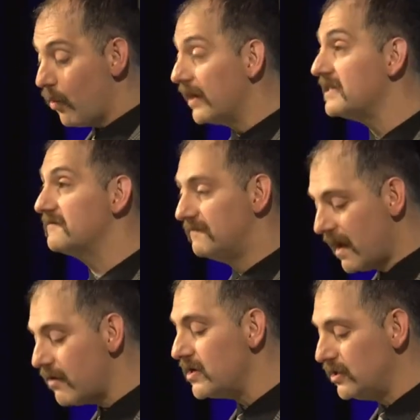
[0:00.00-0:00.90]
What is
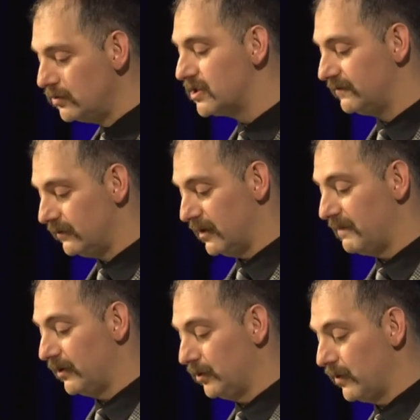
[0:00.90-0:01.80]
very useful
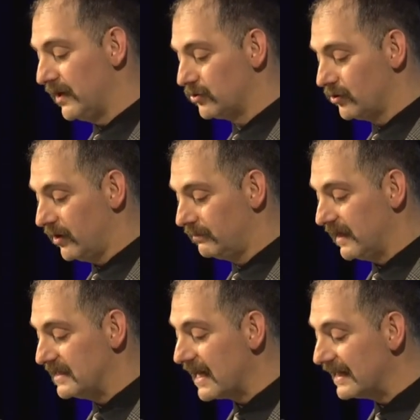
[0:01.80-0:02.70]
about UNDROP
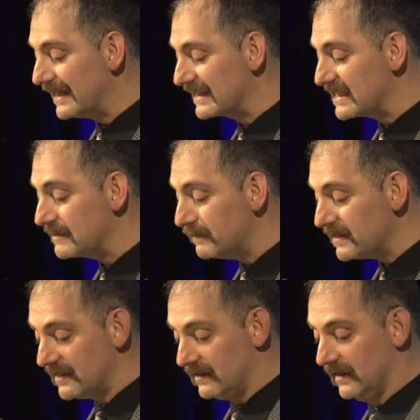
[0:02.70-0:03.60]
is that it
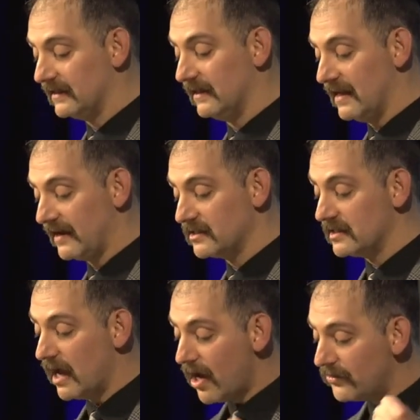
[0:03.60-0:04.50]
explicitly
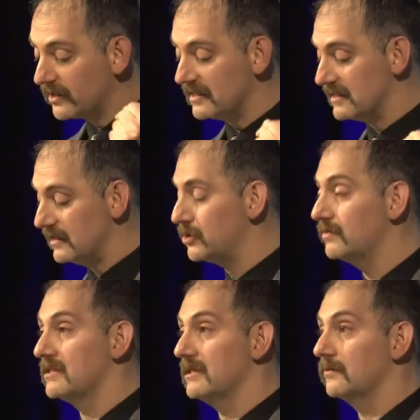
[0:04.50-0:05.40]
connects to other
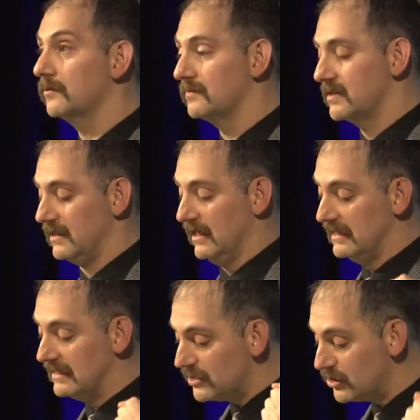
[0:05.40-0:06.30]
constituency groups,
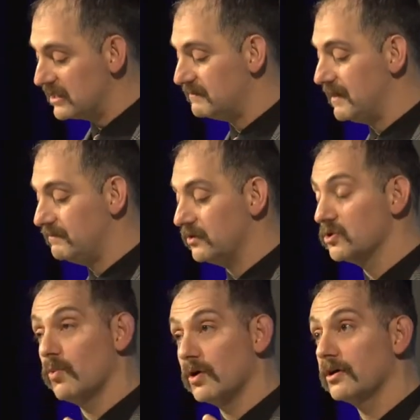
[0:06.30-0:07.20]
indigenous
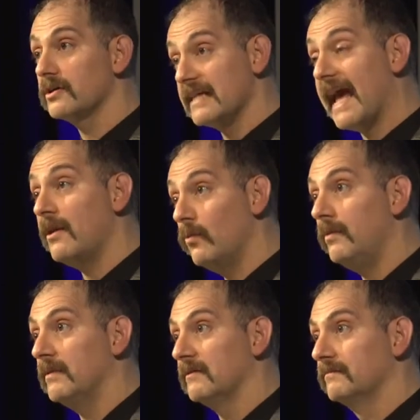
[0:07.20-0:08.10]
peoples, workers, and
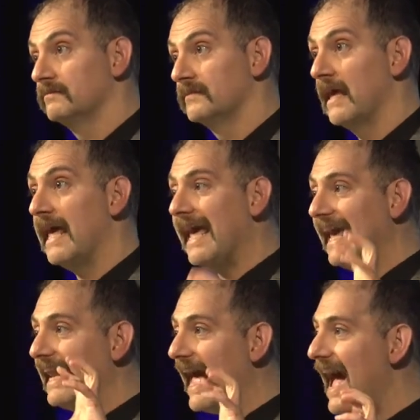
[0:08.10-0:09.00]
women.
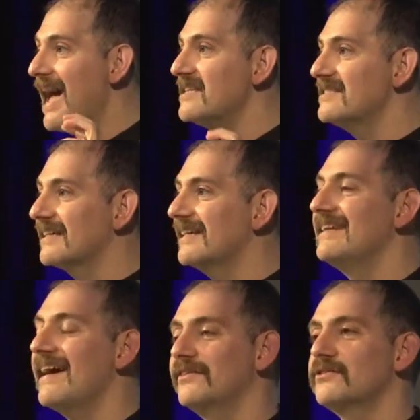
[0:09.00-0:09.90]
It has the
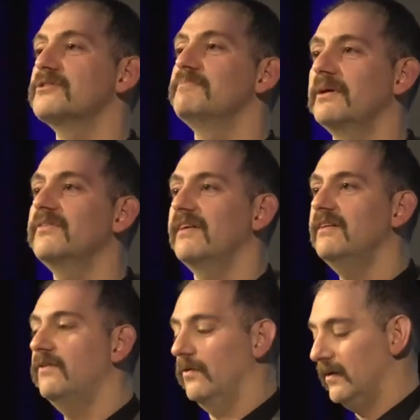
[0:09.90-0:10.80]
connectors built
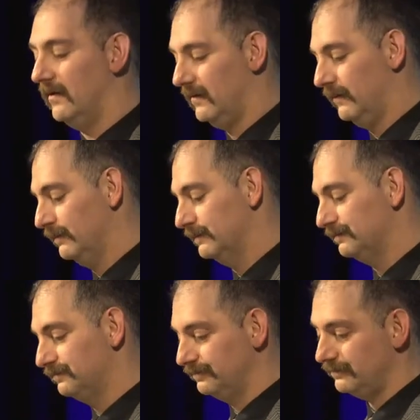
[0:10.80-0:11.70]
into
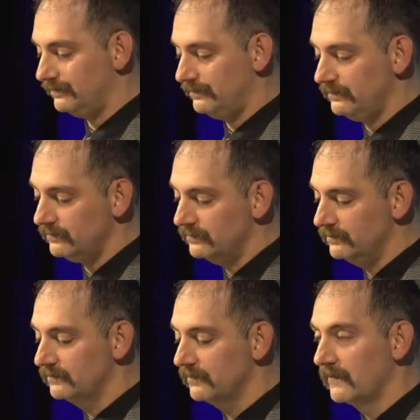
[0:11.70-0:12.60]

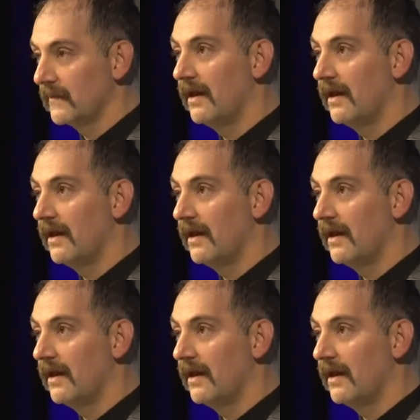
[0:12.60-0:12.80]
it.